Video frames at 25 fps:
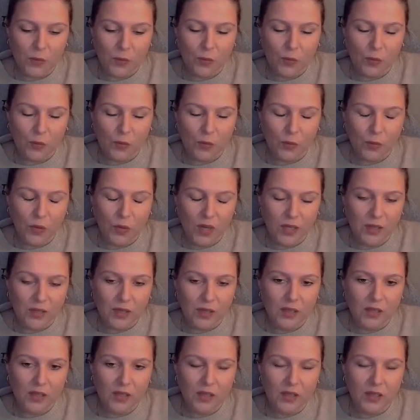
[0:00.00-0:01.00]

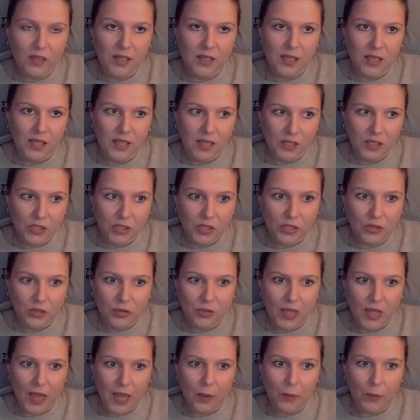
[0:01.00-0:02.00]
one issue
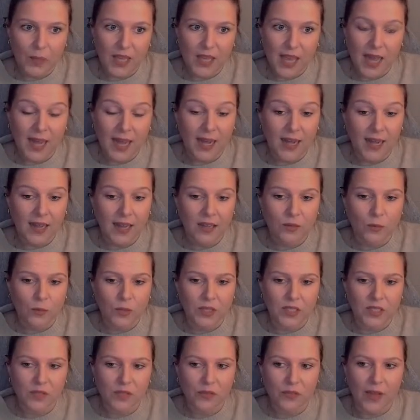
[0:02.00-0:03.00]
that we had
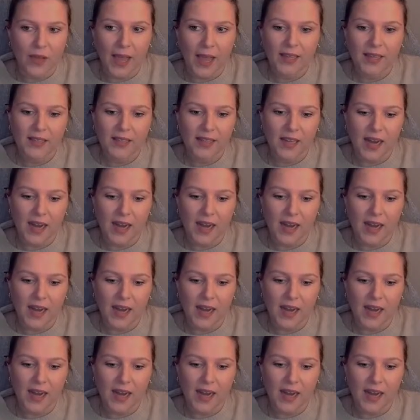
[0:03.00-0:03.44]
was the fact that